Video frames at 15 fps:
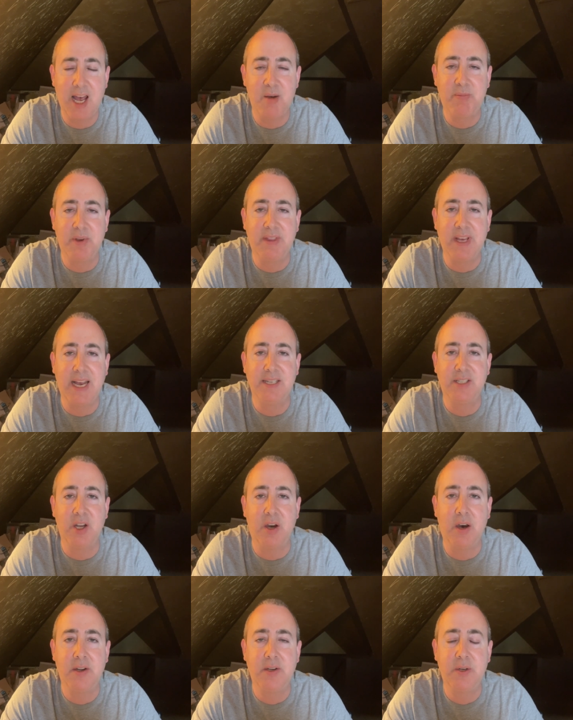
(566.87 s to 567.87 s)
empathize, to
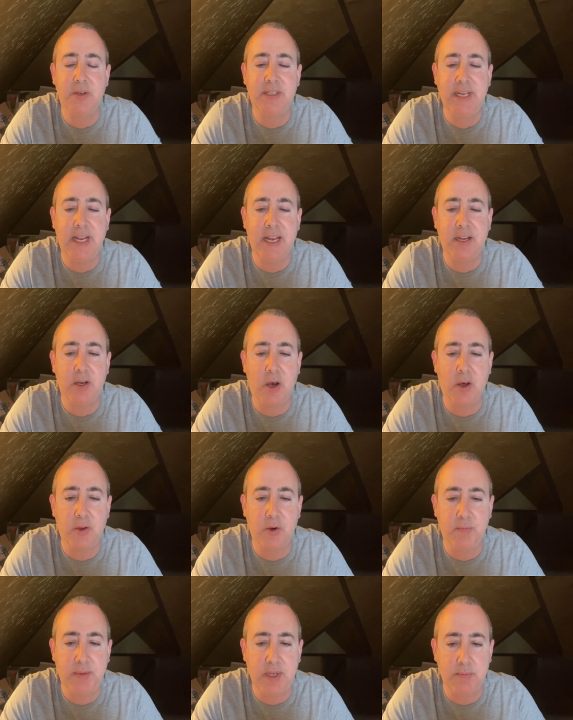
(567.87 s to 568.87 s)
understand
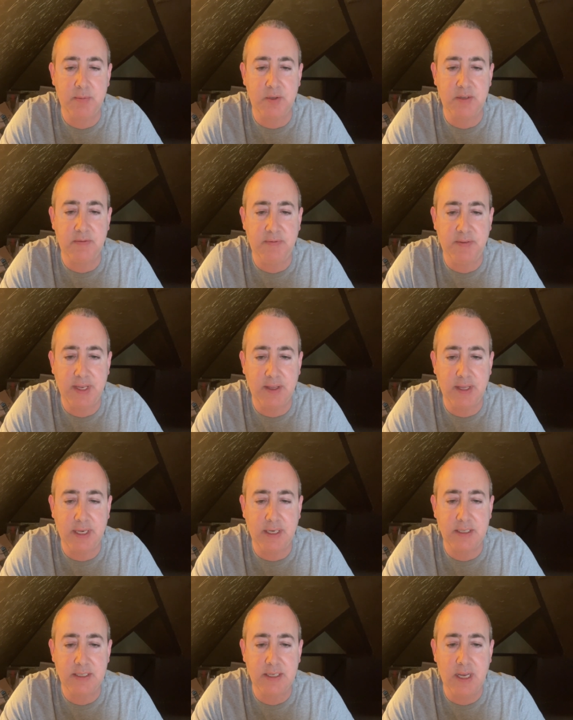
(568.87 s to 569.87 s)
other people's
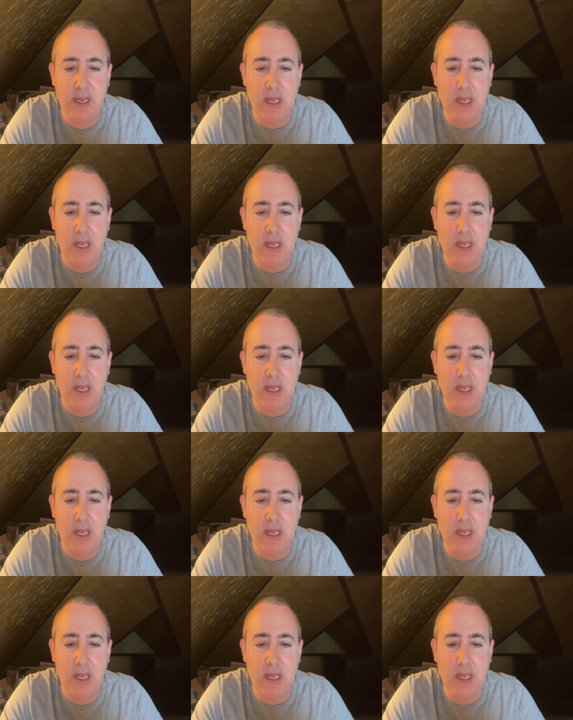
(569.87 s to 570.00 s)
feelings.